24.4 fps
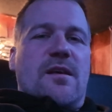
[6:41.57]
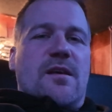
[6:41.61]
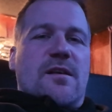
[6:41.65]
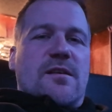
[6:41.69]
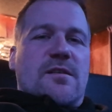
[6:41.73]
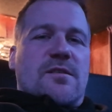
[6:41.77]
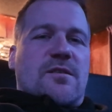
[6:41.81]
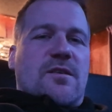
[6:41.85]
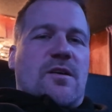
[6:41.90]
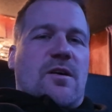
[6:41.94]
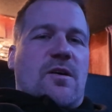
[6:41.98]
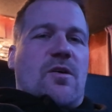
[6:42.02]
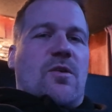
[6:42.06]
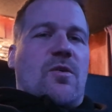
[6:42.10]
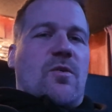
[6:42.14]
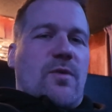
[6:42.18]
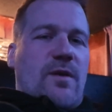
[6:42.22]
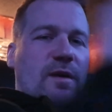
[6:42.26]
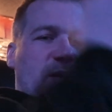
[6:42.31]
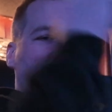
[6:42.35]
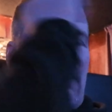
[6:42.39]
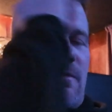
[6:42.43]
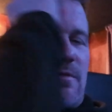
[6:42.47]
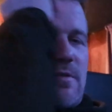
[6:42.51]

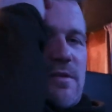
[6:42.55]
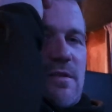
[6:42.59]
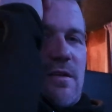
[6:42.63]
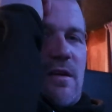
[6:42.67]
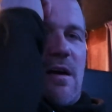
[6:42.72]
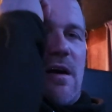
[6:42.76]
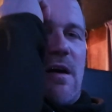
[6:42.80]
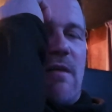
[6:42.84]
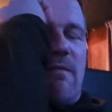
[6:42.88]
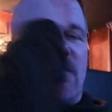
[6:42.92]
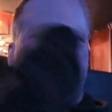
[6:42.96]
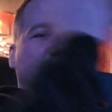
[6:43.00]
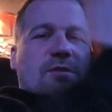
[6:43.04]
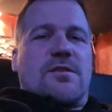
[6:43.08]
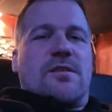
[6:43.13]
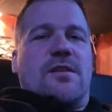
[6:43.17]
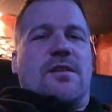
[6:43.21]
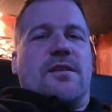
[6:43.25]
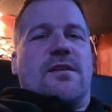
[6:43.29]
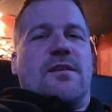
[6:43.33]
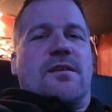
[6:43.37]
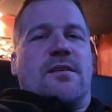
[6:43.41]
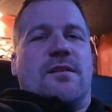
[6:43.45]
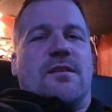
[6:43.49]
So it was
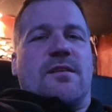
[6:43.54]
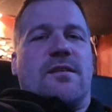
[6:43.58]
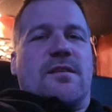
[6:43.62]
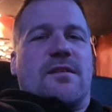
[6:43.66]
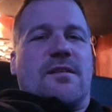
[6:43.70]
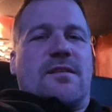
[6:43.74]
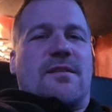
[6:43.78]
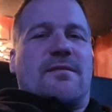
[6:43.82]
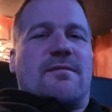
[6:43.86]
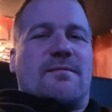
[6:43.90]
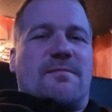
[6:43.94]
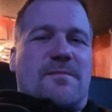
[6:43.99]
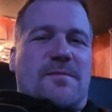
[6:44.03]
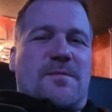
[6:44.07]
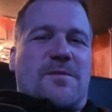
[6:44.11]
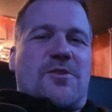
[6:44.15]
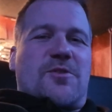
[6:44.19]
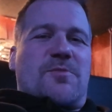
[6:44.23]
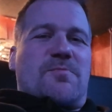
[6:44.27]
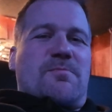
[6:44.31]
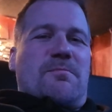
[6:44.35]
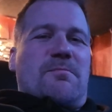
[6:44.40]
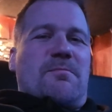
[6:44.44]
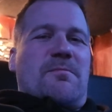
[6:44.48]
obviously,
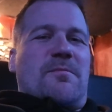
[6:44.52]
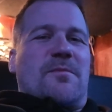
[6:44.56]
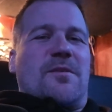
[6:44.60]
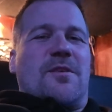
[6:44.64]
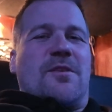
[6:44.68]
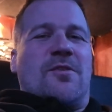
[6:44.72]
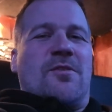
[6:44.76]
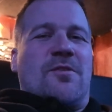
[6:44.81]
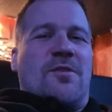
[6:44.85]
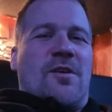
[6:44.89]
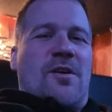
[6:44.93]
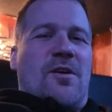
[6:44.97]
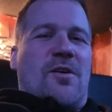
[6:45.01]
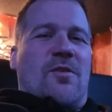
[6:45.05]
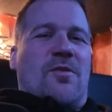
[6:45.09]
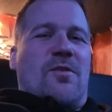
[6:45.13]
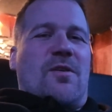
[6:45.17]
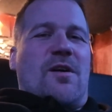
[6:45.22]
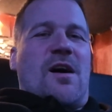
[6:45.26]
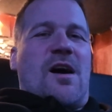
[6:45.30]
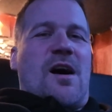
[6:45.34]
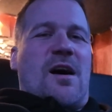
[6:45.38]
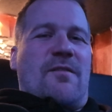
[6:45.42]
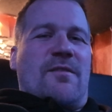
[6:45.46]

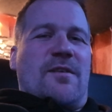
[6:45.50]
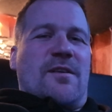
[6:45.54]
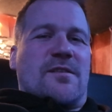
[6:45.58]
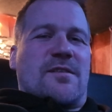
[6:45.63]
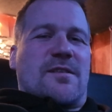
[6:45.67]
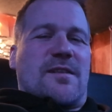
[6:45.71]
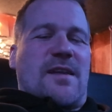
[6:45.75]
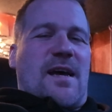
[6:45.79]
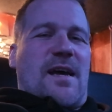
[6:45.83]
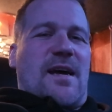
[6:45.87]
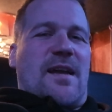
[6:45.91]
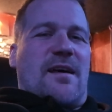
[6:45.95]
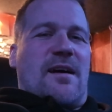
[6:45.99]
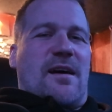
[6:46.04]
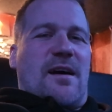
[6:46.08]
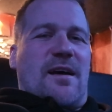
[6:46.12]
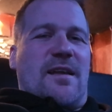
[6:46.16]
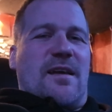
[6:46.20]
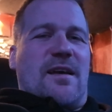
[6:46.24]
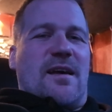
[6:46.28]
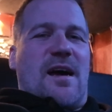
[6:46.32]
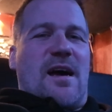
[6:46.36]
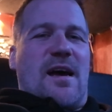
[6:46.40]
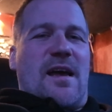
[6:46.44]
obvious that
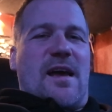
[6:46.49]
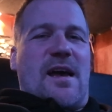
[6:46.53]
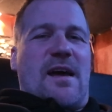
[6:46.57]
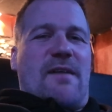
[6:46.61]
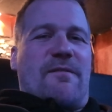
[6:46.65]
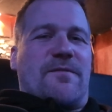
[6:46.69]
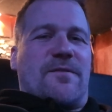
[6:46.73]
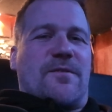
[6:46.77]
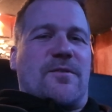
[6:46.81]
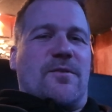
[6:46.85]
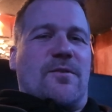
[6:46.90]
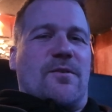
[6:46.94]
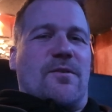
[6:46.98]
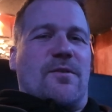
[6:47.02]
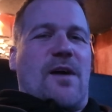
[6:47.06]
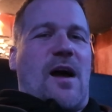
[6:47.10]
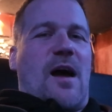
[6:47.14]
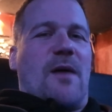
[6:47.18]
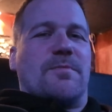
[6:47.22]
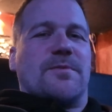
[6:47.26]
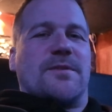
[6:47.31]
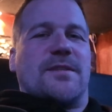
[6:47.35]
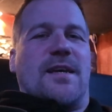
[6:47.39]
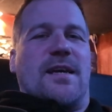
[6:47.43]
I have to
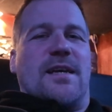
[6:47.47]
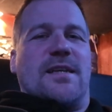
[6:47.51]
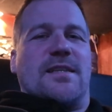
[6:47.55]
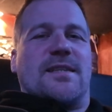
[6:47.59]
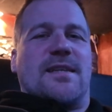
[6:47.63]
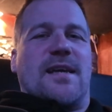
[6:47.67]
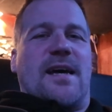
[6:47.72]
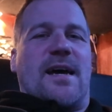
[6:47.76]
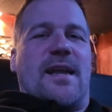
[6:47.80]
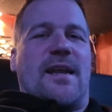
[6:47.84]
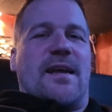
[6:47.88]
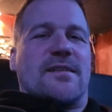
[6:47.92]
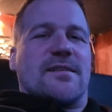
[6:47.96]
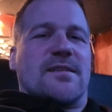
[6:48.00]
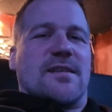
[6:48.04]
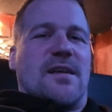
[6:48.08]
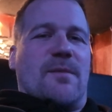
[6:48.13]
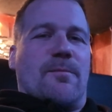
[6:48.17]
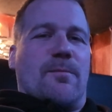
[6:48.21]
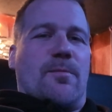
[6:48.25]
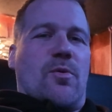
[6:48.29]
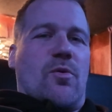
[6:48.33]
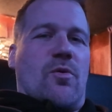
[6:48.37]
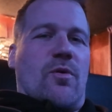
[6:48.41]
update that at
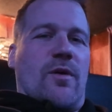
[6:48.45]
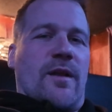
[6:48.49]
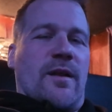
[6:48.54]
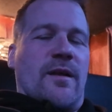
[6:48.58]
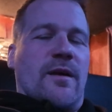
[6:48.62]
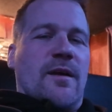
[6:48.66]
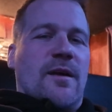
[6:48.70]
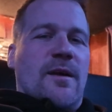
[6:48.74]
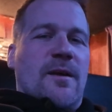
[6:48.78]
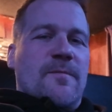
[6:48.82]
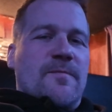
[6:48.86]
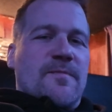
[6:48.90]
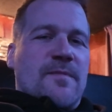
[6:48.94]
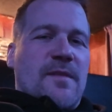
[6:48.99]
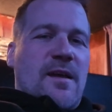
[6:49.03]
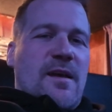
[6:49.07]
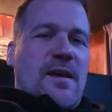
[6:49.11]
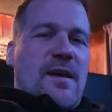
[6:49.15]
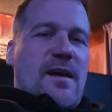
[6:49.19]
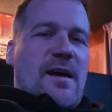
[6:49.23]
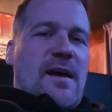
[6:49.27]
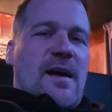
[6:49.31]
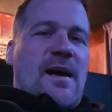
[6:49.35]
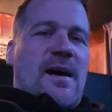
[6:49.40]
some point.
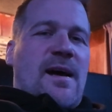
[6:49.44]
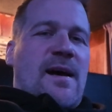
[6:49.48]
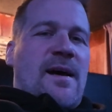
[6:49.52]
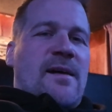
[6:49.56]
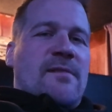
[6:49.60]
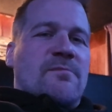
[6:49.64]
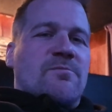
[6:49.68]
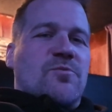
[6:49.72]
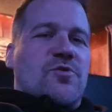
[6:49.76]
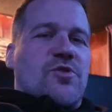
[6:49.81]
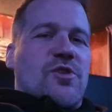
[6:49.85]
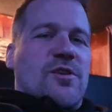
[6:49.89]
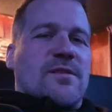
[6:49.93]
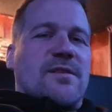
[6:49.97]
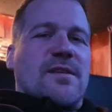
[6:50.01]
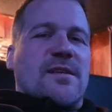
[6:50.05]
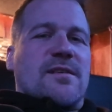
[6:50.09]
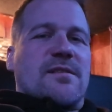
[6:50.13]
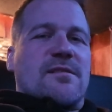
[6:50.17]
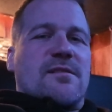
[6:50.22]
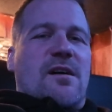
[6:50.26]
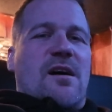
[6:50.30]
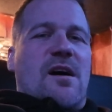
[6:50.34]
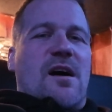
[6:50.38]
And just
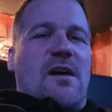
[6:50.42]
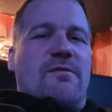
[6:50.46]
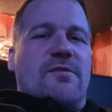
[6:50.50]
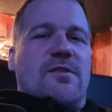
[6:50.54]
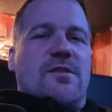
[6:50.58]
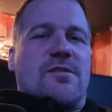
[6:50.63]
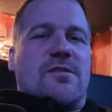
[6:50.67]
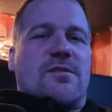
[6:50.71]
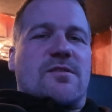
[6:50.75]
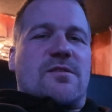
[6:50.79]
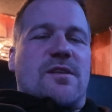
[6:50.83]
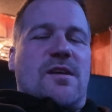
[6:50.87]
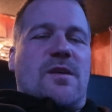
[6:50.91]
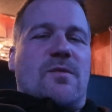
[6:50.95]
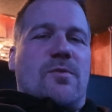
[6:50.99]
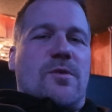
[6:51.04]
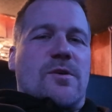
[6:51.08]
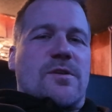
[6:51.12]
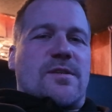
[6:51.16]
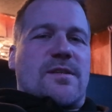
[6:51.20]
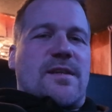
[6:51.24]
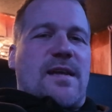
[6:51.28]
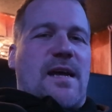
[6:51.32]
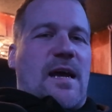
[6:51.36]
as obvious it
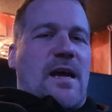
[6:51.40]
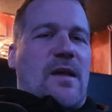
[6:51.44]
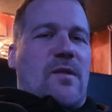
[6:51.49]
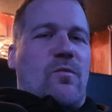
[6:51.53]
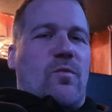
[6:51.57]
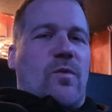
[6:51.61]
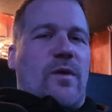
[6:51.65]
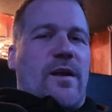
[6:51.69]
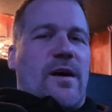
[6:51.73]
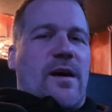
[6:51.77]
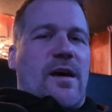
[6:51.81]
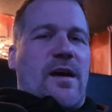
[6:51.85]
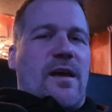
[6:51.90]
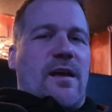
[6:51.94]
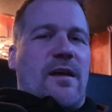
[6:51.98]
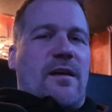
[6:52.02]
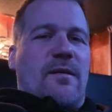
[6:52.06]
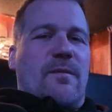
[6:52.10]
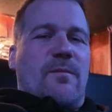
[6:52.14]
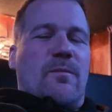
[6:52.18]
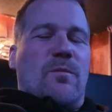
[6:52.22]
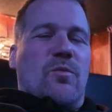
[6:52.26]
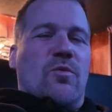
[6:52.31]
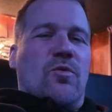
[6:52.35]
was that when
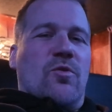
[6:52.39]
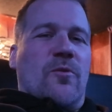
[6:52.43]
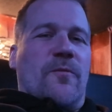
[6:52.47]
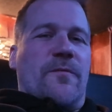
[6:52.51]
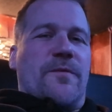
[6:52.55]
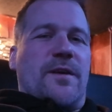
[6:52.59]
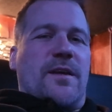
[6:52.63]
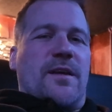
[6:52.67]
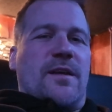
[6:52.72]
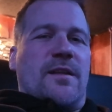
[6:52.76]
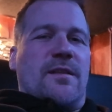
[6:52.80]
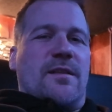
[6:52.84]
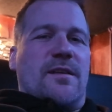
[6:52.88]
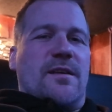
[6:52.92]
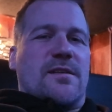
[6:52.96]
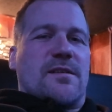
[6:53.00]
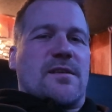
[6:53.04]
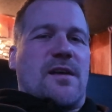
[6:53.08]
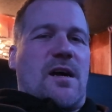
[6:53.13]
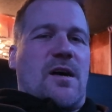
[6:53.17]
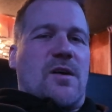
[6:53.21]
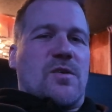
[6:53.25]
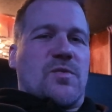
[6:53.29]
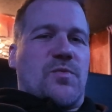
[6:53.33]
I moved in
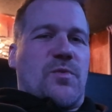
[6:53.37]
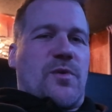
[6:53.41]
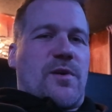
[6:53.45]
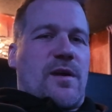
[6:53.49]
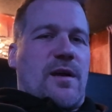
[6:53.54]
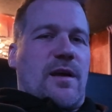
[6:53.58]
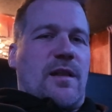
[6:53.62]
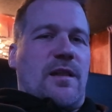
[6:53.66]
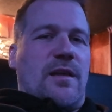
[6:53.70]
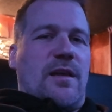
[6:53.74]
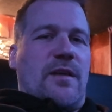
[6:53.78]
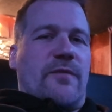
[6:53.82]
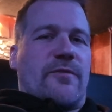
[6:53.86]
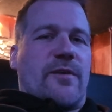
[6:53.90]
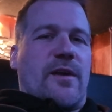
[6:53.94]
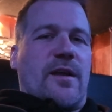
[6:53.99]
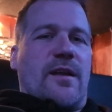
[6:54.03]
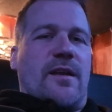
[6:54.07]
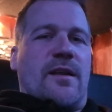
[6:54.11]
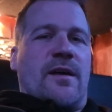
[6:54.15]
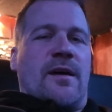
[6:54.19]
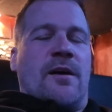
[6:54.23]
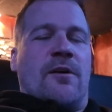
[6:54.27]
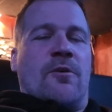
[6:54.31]
this house where I live
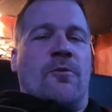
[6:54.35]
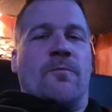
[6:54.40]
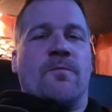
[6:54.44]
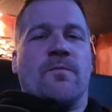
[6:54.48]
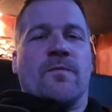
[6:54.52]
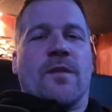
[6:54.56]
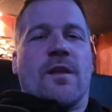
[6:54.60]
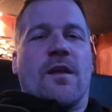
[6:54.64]
right now,